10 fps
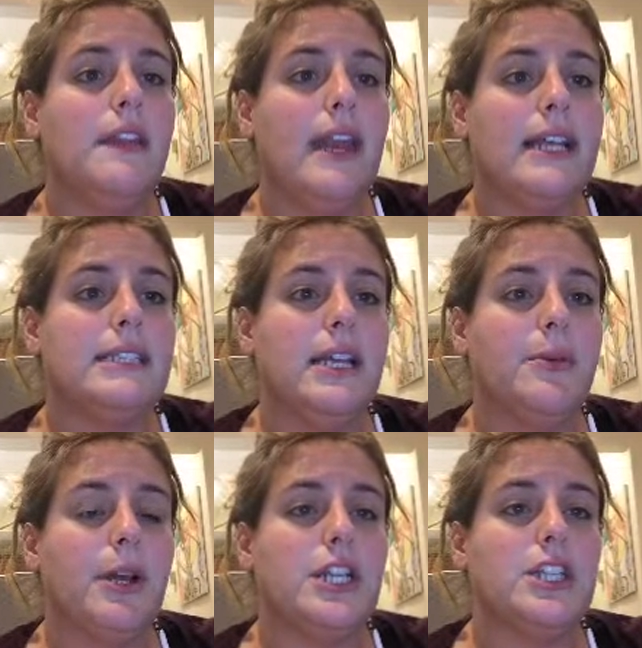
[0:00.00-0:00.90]
The next thing
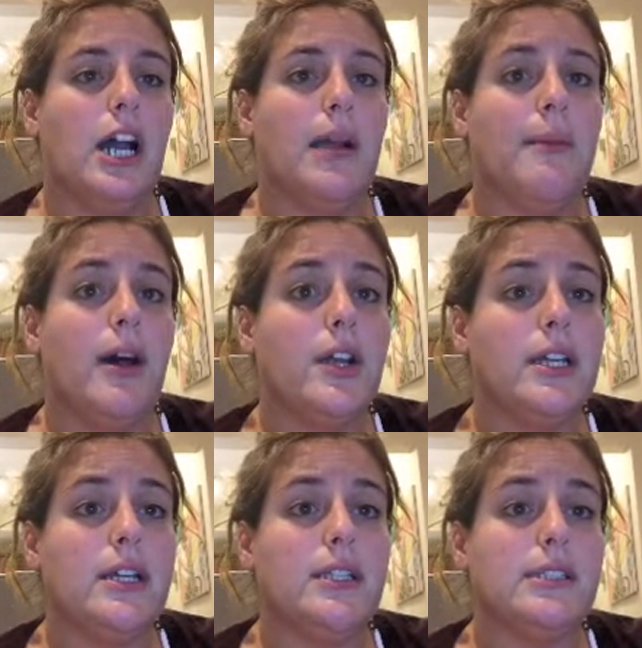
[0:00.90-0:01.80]
we're going to talk about
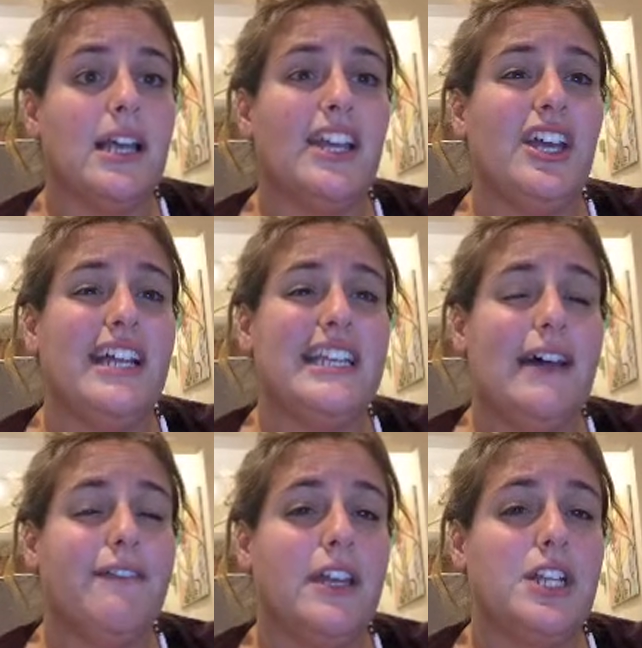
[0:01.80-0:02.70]
is a
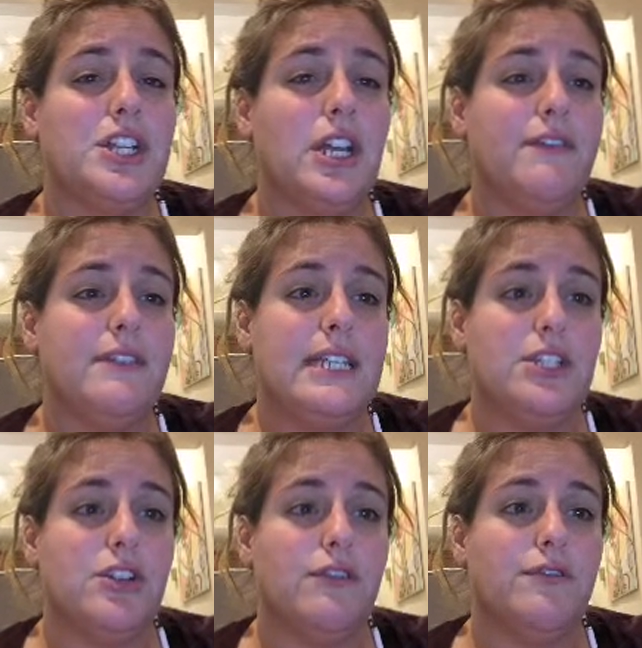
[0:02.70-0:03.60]
definition of
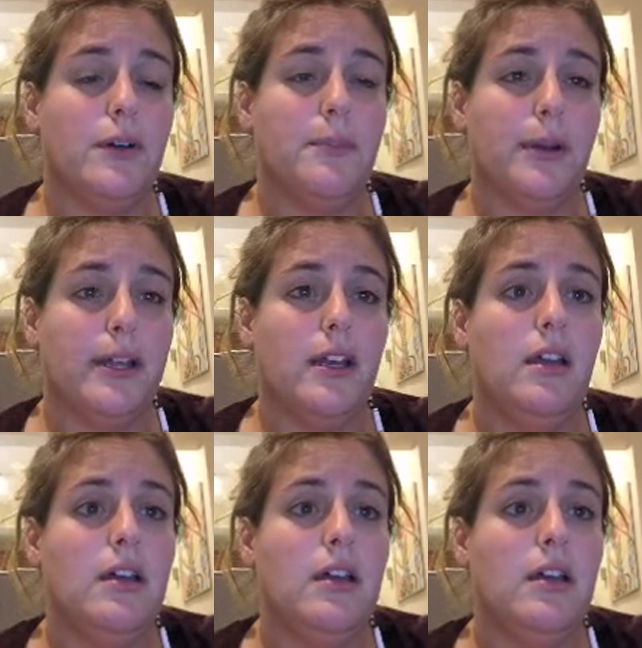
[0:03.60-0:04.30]
digital footprint.